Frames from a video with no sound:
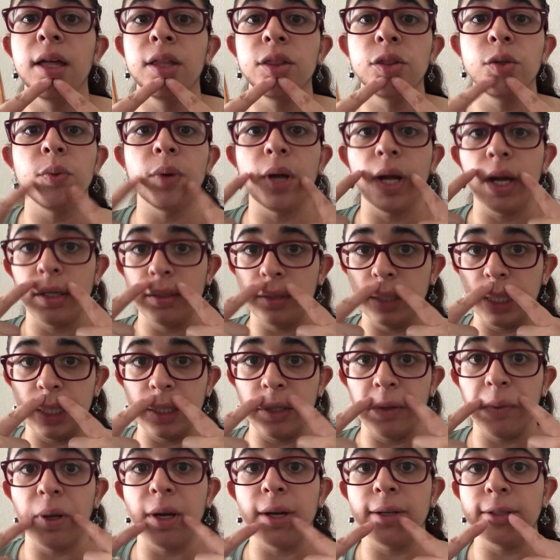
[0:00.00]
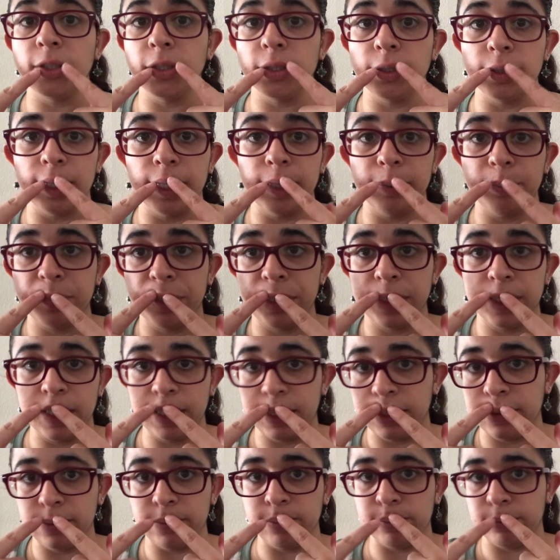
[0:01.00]
throughout, like around your lips
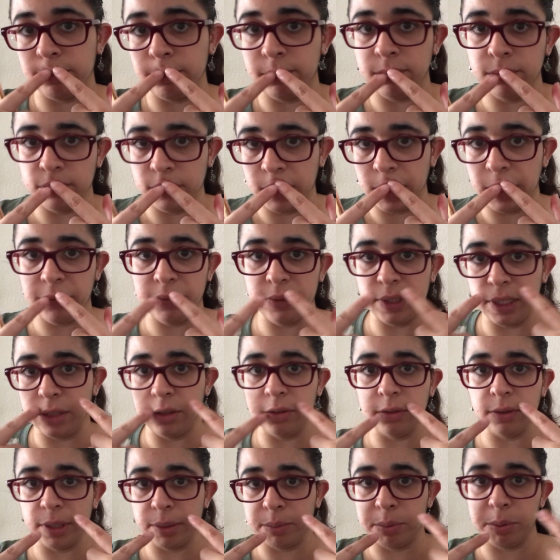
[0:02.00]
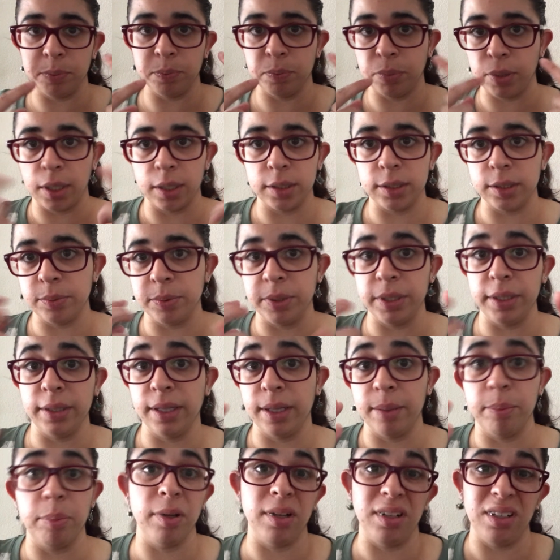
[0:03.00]
and even in your lips, possibly
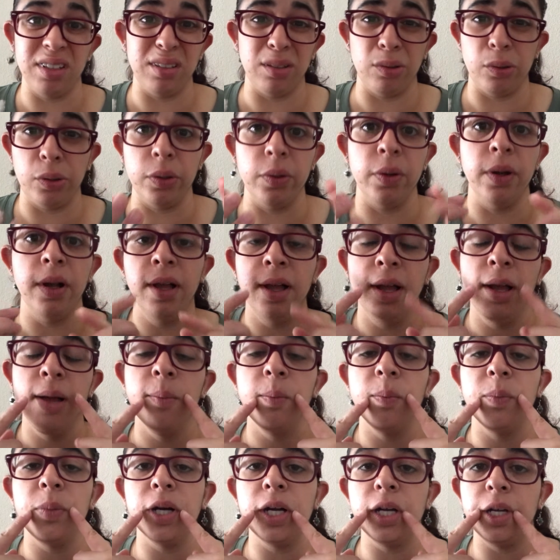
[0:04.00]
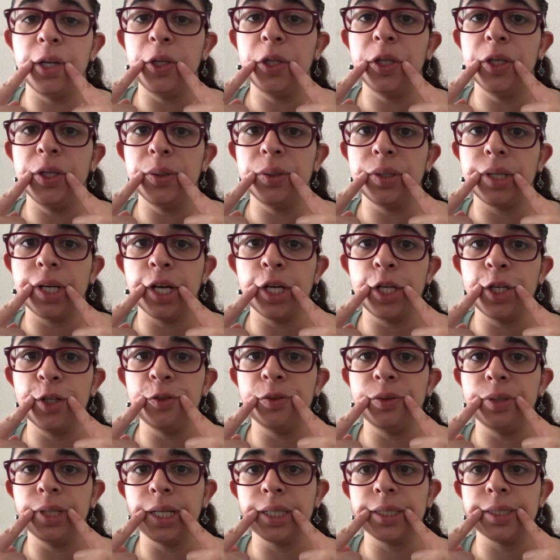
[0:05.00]
that part, I don't know. But it kind
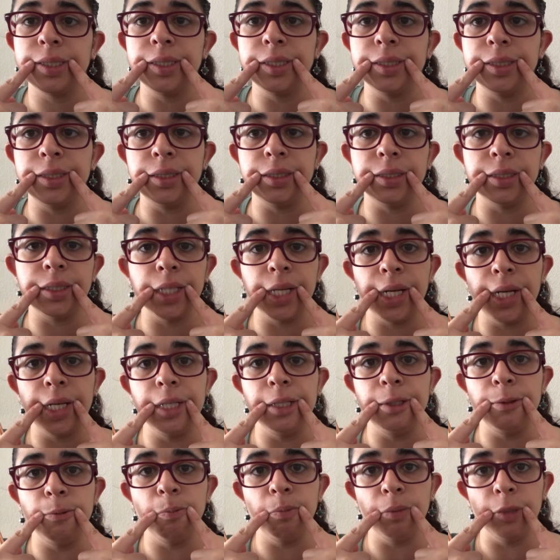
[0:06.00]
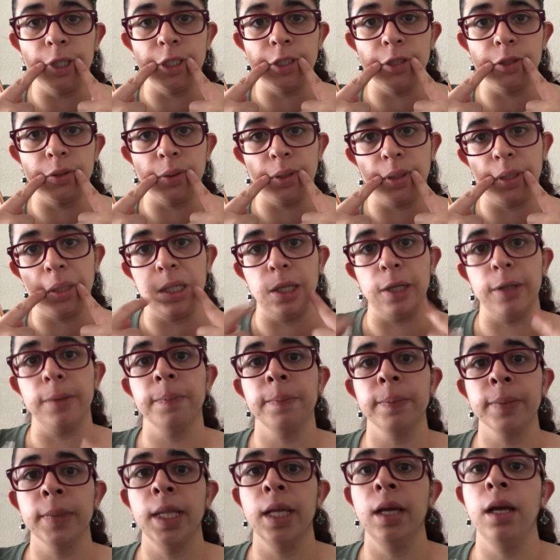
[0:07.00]
of flexes these side muscles right here.
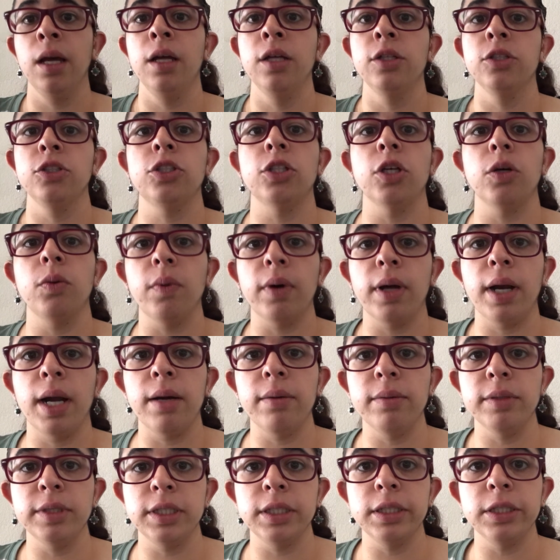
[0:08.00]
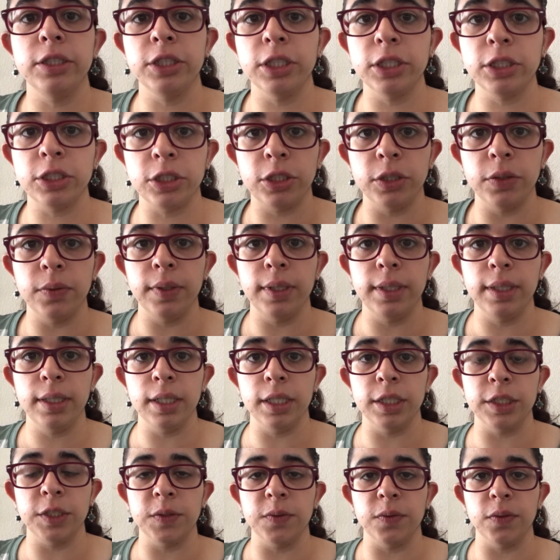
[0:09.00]
So what I would suggest doing
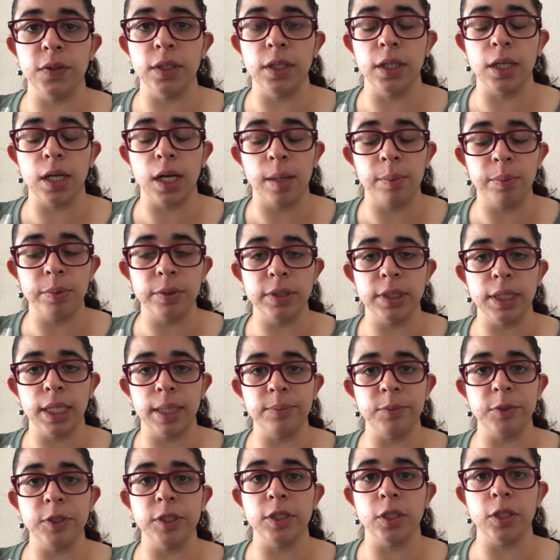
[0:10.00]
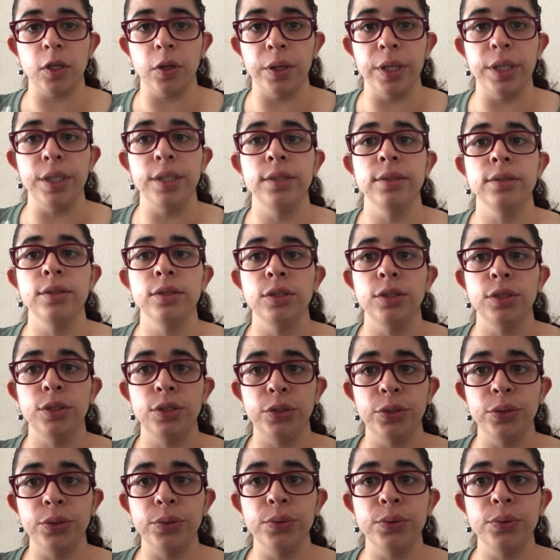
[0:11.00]
is for a couple times just going
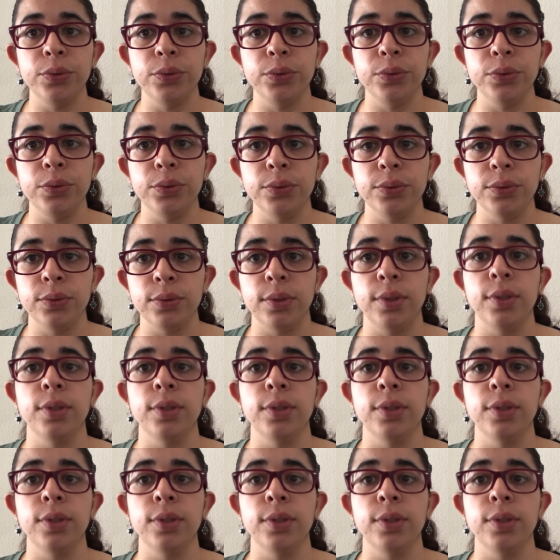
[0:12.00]
2,